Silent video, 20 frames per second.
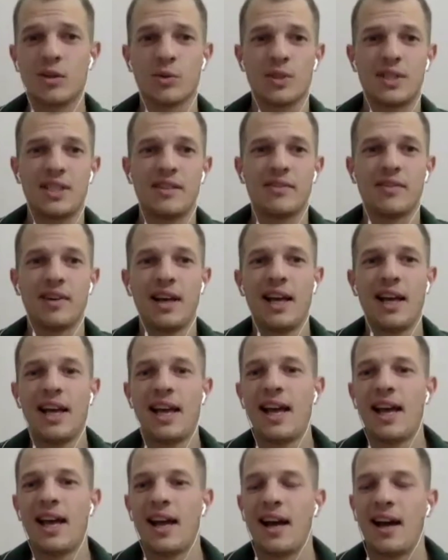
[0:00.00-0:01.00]
Steve,
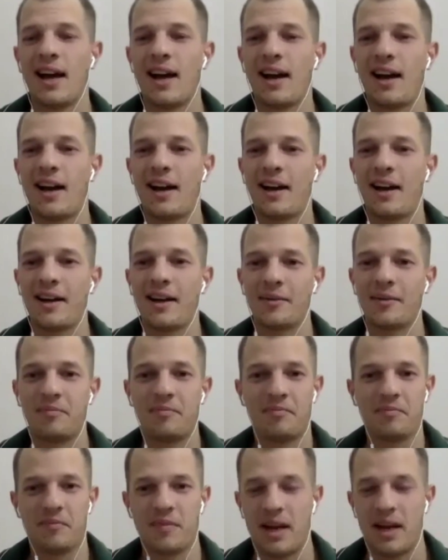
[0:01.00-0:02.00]
I
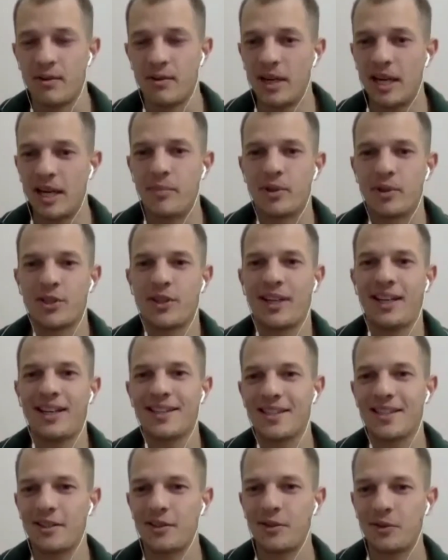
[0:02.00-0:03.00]
really appreciate
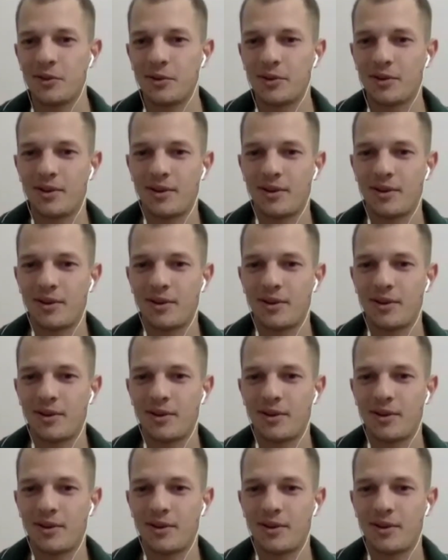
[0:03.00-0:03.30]
that you